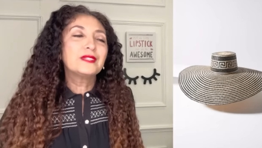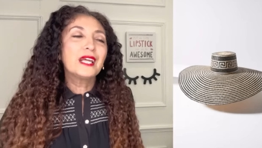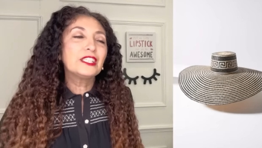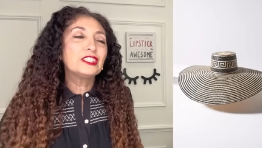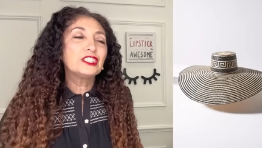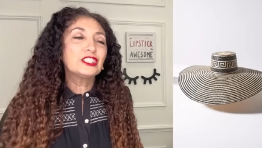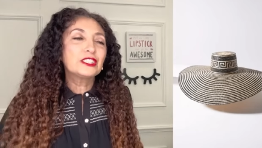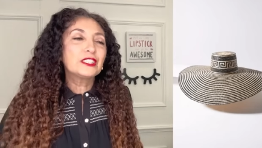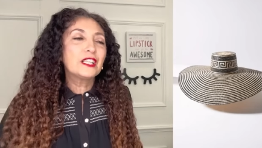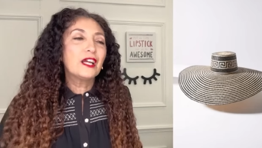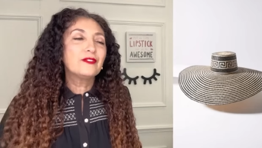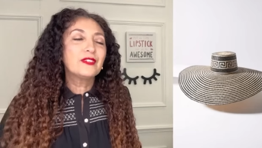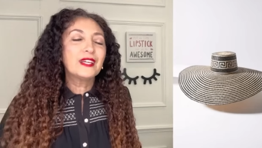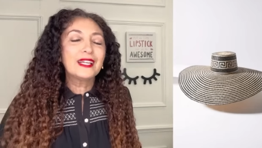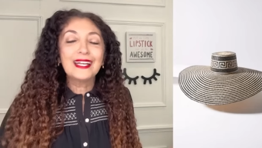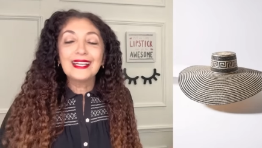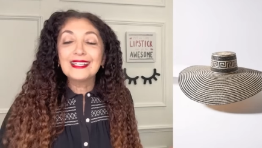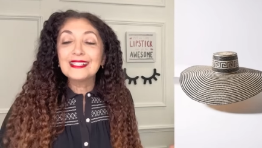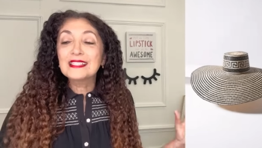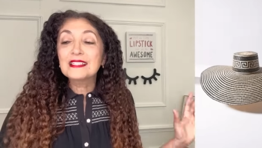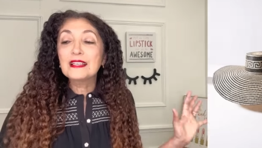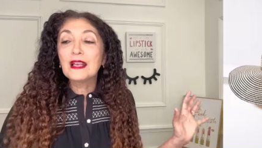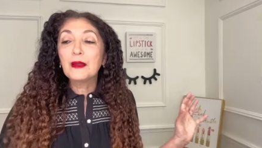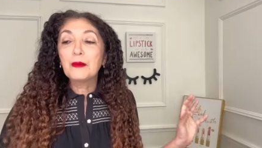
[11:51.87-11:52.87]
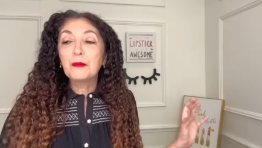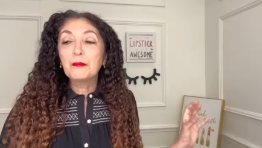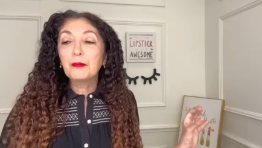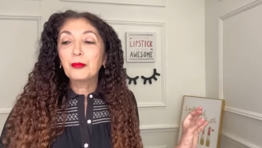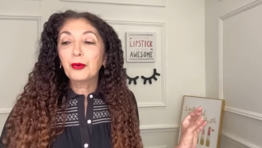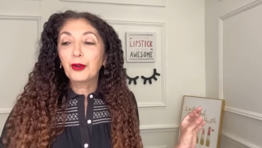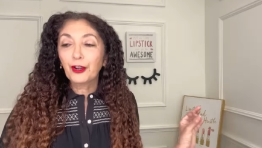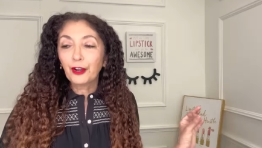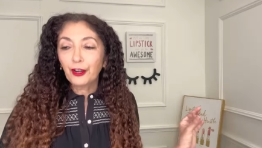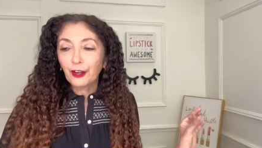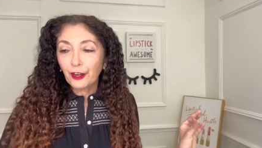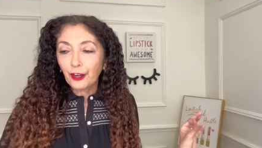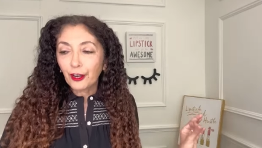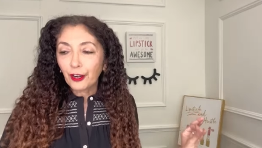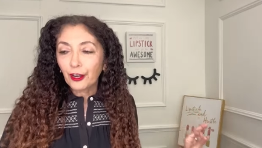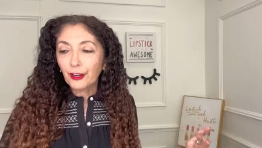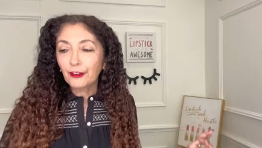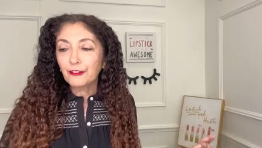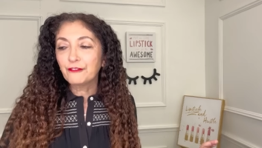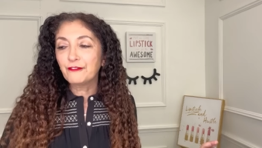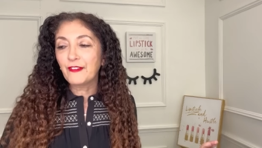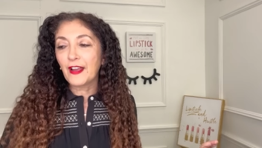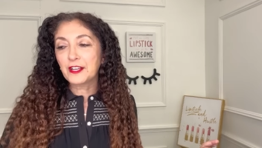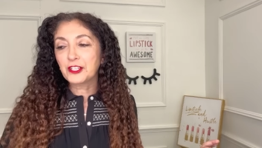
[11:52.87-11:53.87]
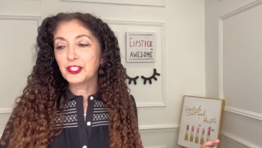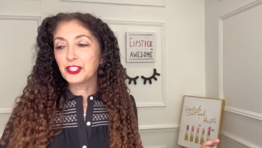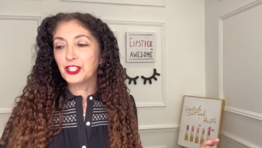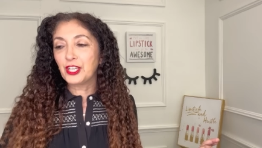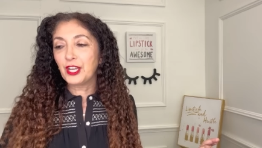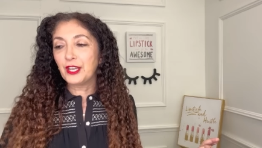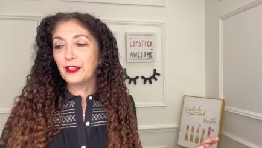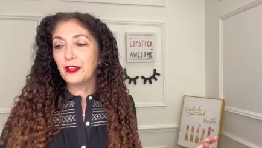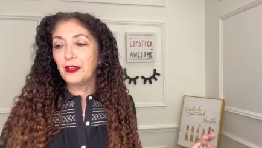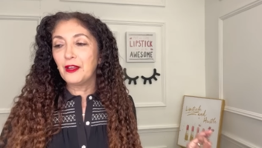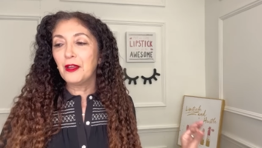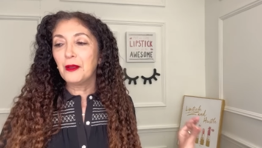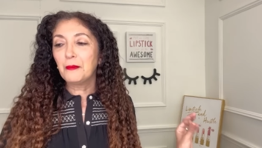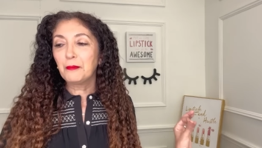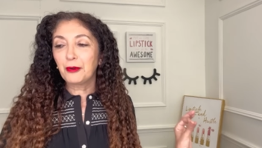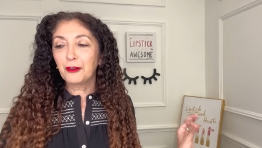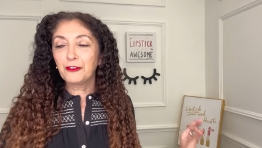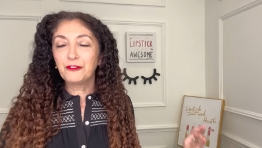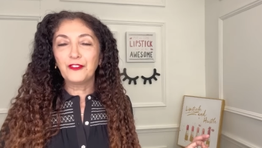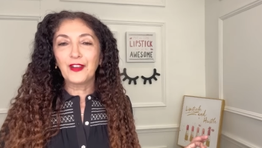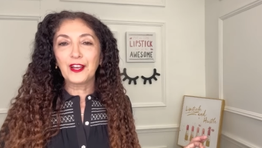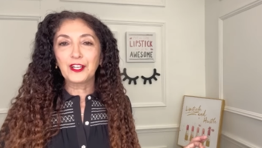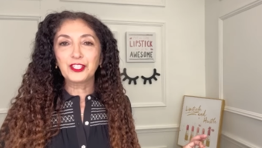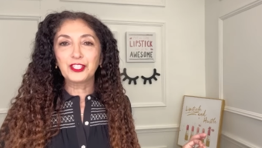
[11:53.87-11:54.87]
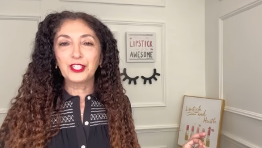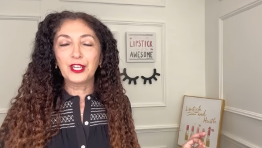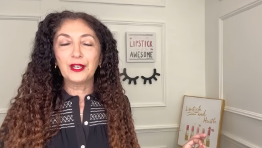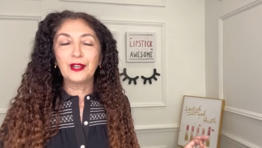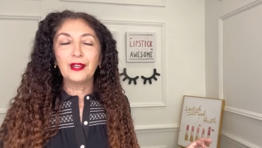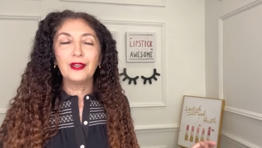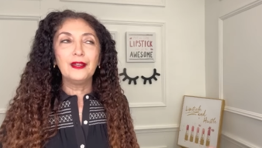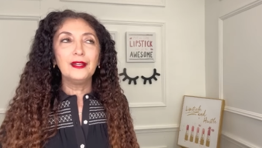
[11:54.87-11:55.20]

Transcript: I just love it. It's perfection, perfection.